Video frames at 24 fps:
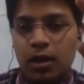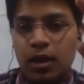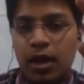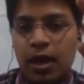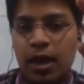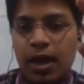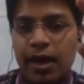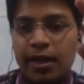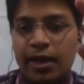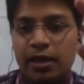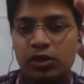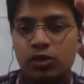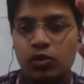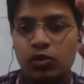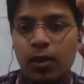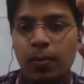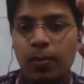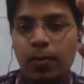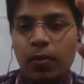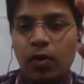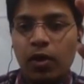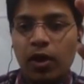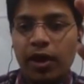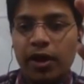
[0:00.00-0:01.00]
has to
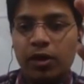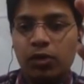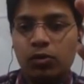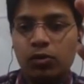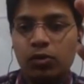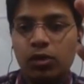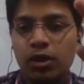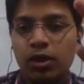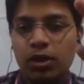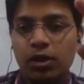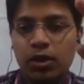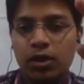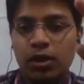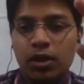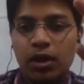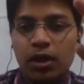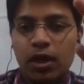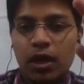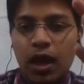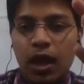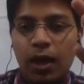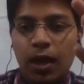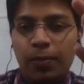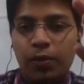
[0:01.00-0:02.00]
apply to the
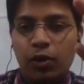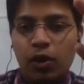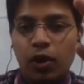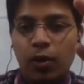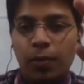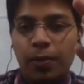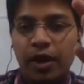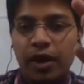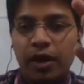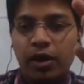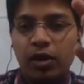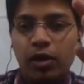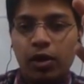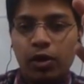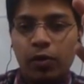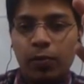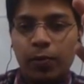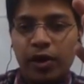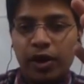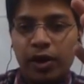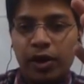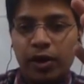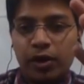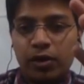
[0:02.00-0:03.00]
appropriate
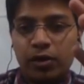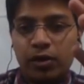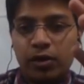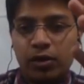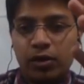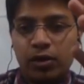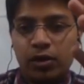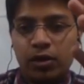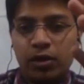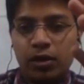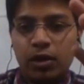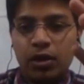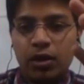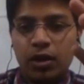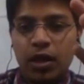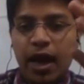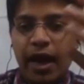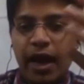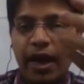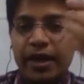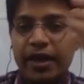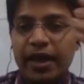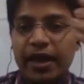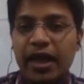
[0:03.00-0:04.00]
government
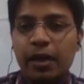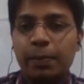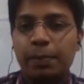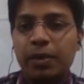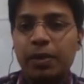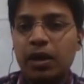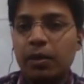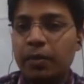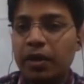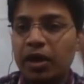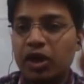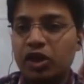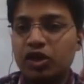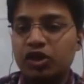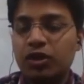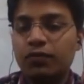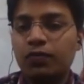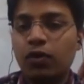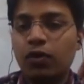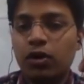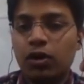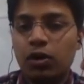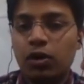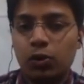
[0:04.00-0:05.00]
and take permission
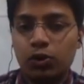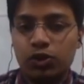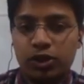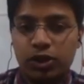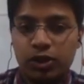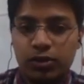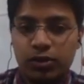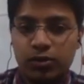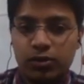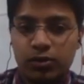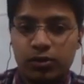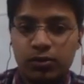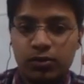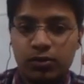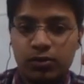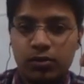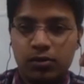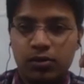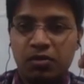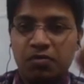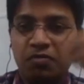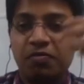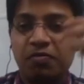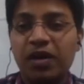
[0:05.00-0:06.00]
for closure.
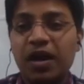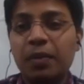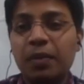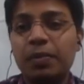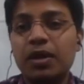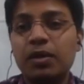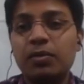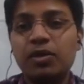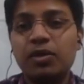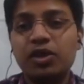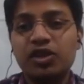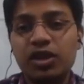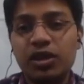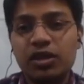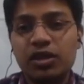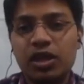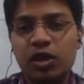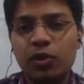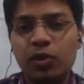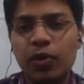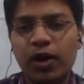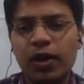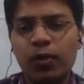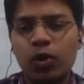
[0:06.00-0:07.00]
Why permission is
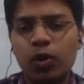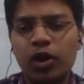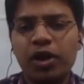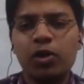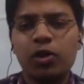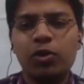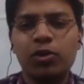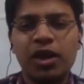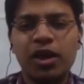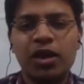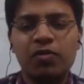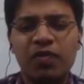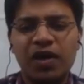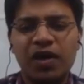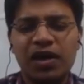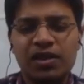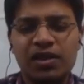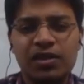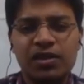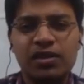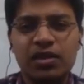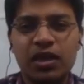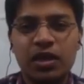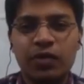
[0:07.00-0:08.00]
required? What do you think? Why this
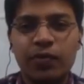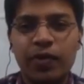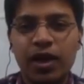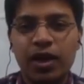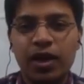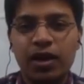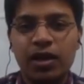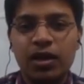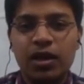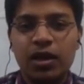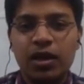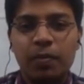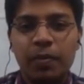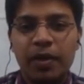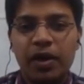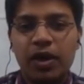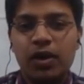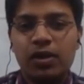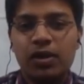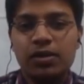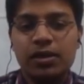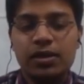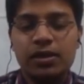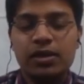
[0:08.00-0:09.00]
is required? Because
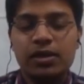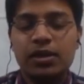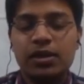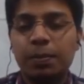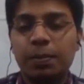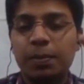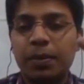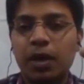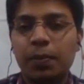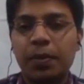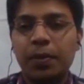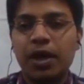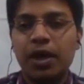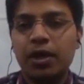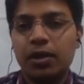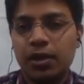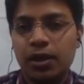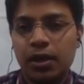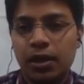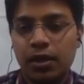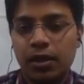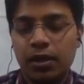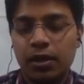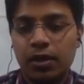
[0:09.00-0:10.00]
this is a permanent
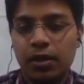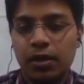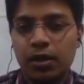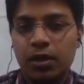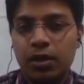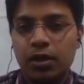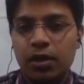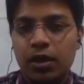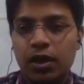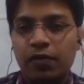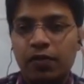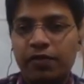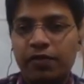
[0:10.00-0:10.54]
thing. If